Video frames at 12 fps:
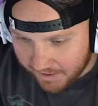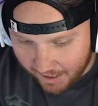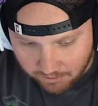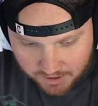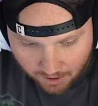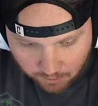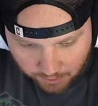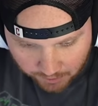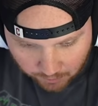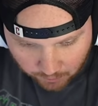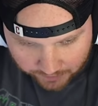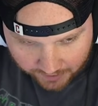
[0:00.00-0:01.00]
that was how we were going
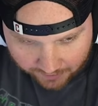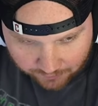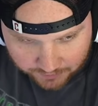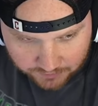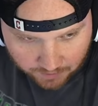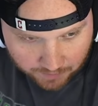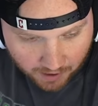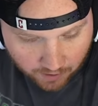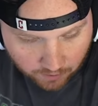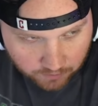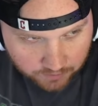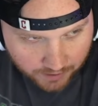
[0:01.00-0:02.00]
to win that if we
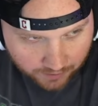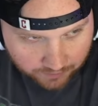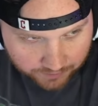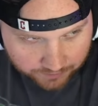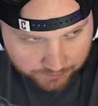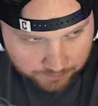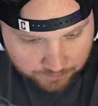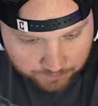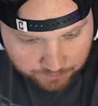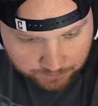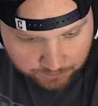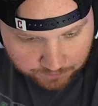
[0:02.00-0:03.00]
somehow got like a
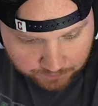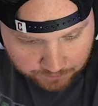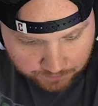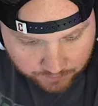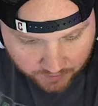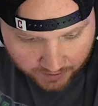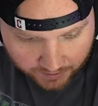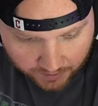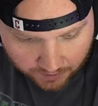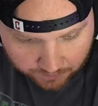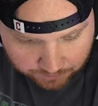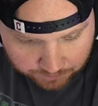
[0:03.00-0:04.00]
aid
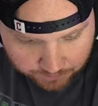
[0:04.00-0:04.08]
on him.